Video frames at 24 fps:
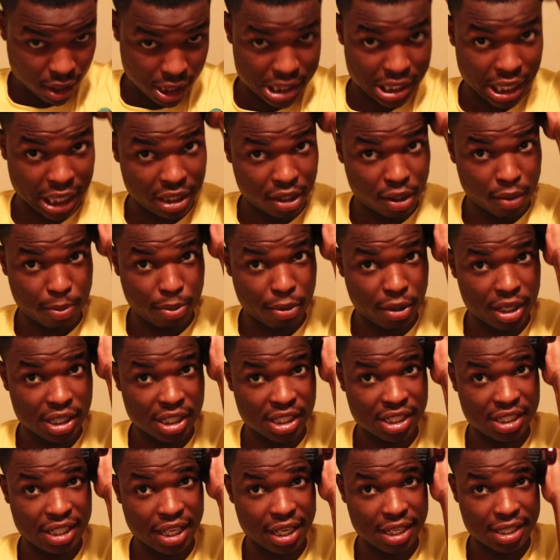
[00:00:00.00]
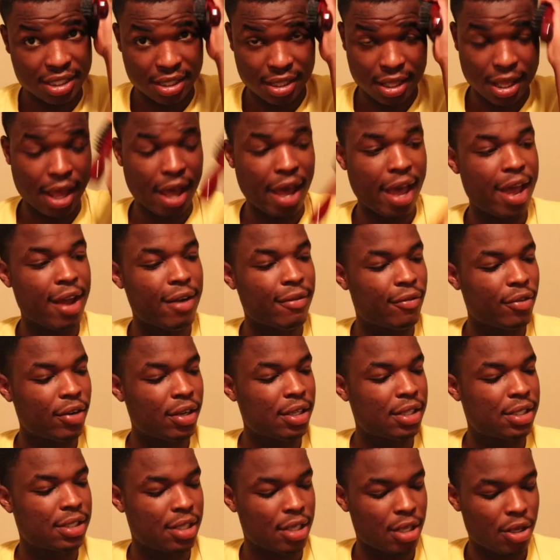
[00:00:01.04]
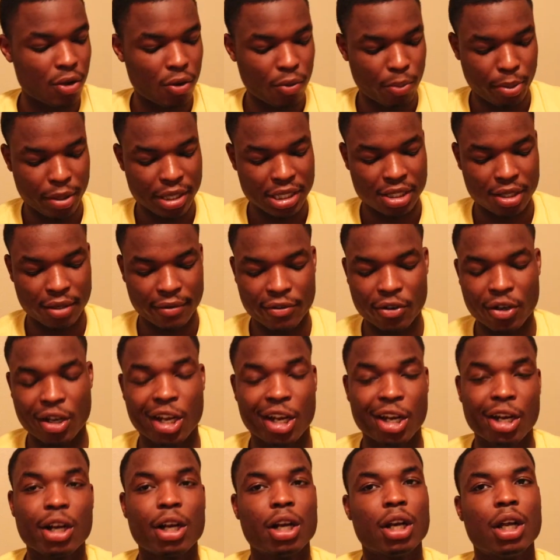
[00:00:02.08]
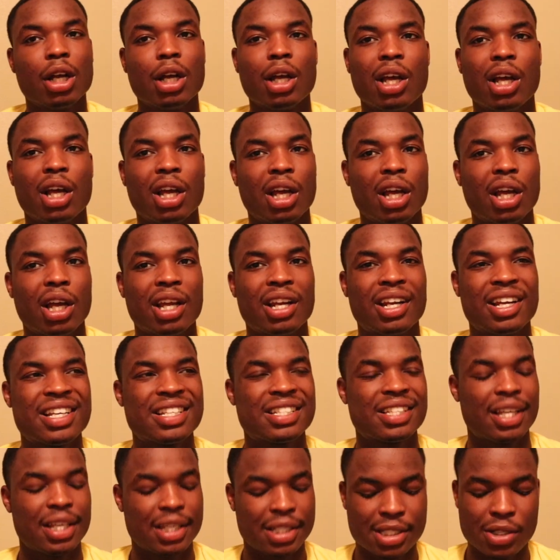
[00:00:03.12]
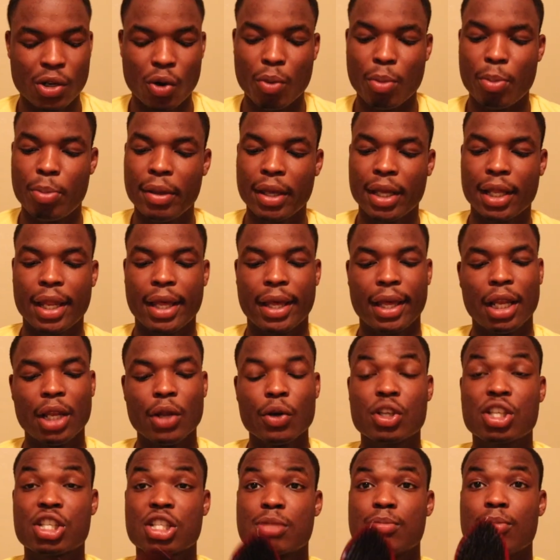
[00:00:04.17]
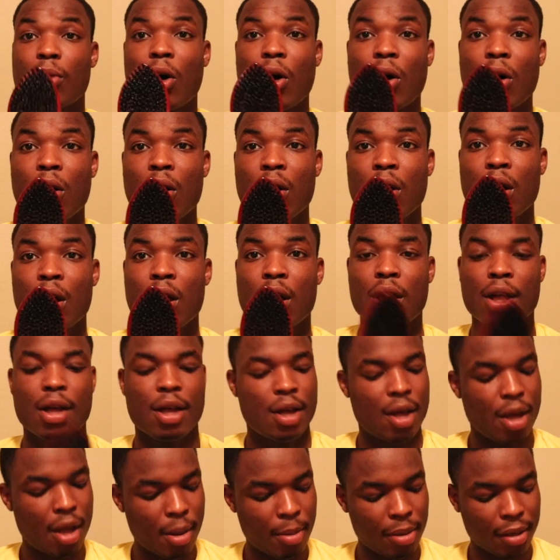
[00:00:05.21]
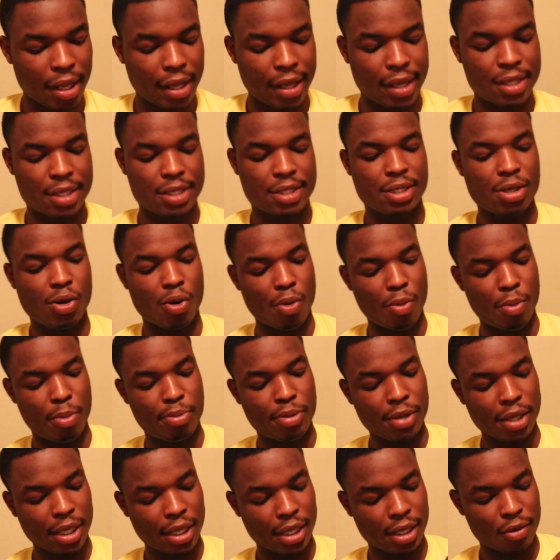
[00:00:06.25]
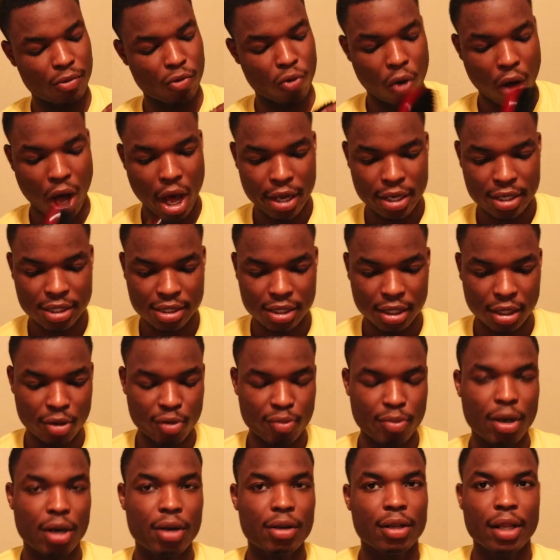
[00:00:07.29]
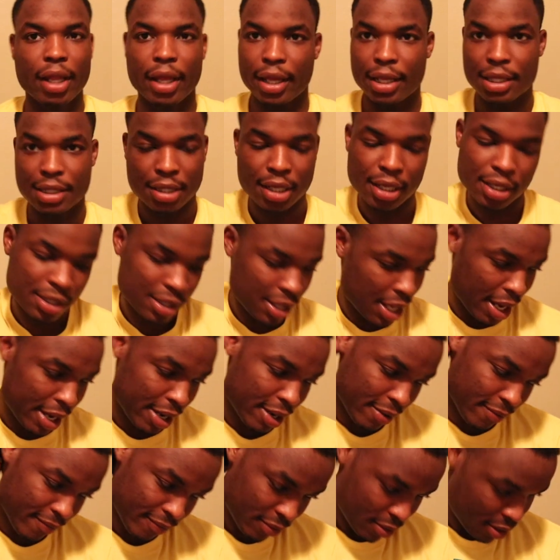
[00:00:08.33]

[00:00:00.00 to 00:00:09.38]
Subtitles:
It's like the brush takes every single piece of your hair. You know what I'm saying? It's so big, like it looks small, but like it's so big and wide and stuff, bro. Like it takes like,